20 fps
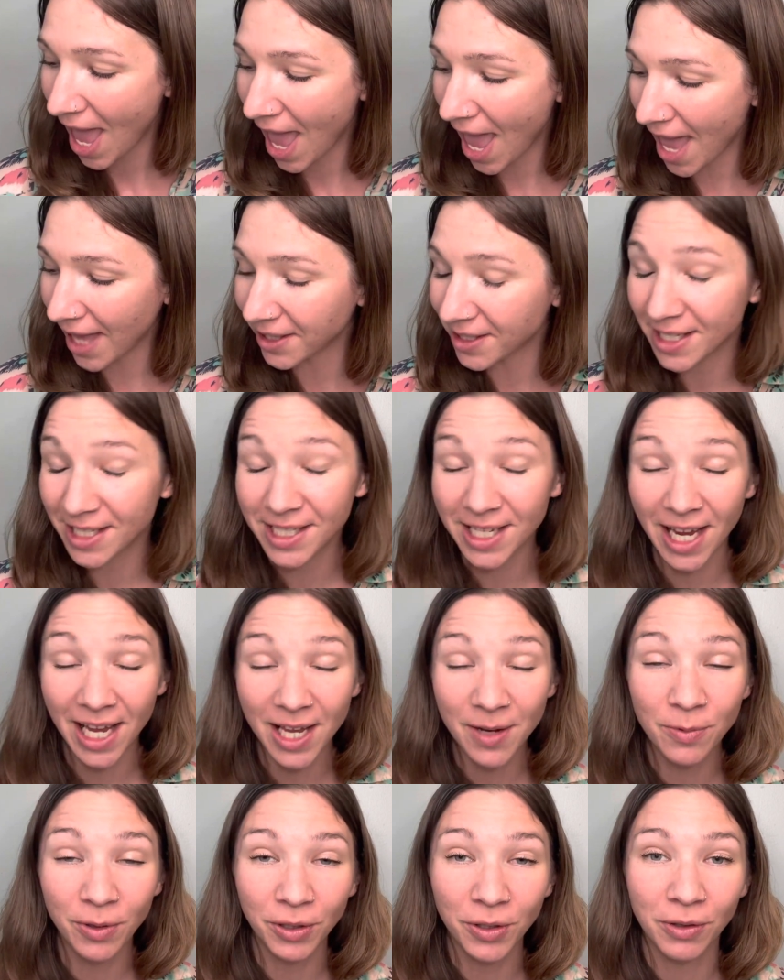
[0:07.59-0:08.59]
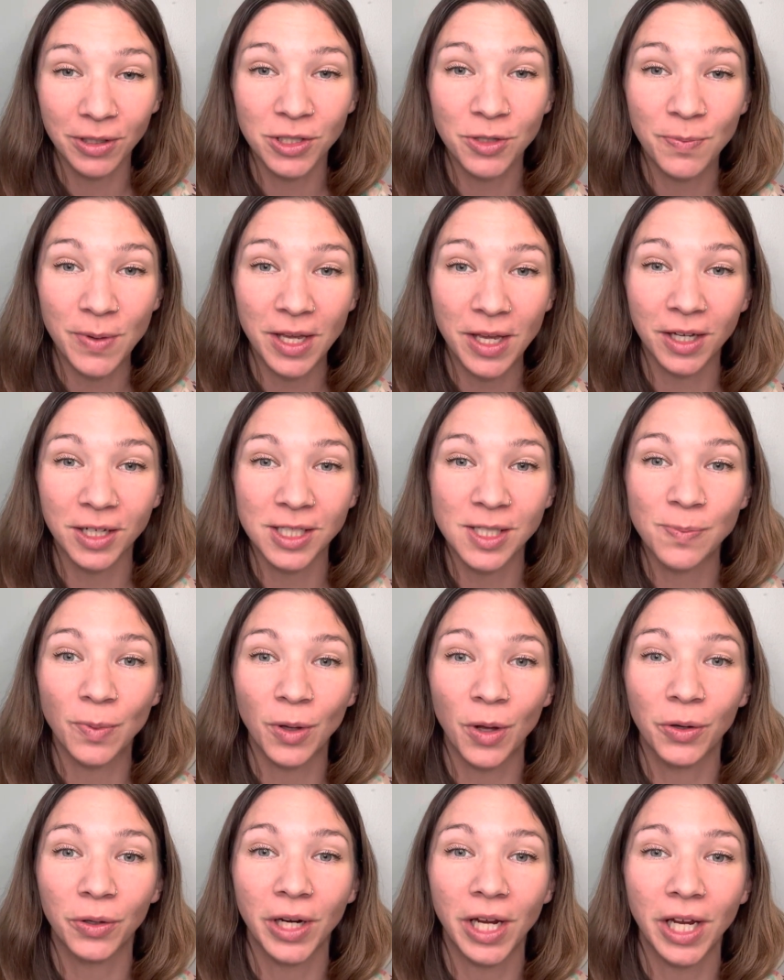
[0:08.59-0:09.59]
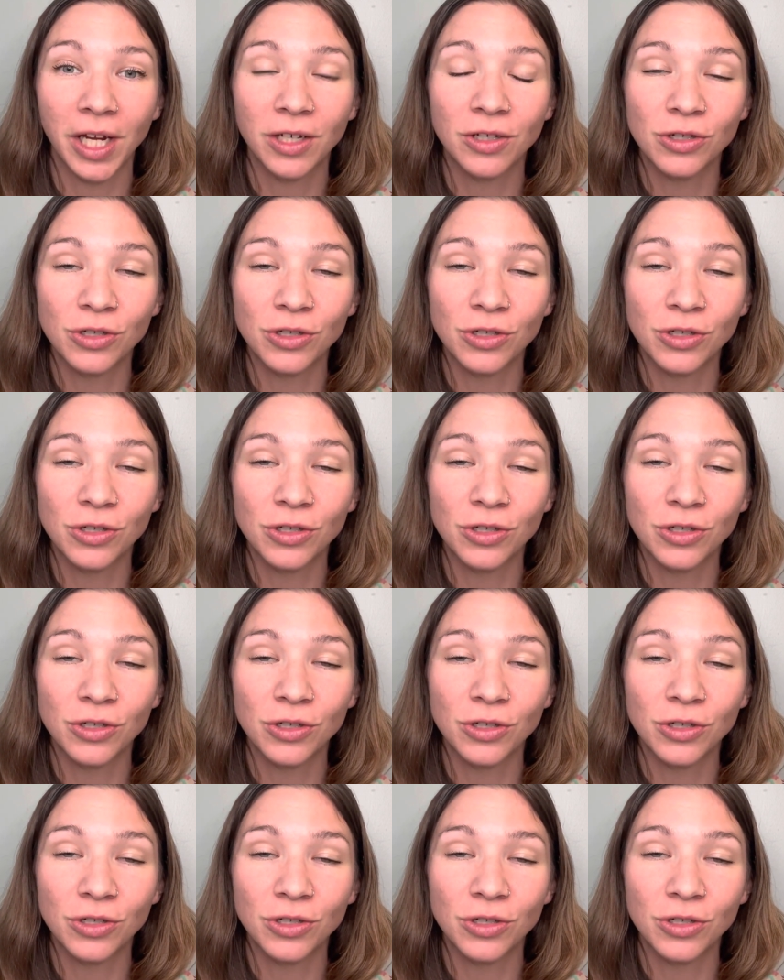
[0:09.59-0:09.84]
and today we're going to be exploring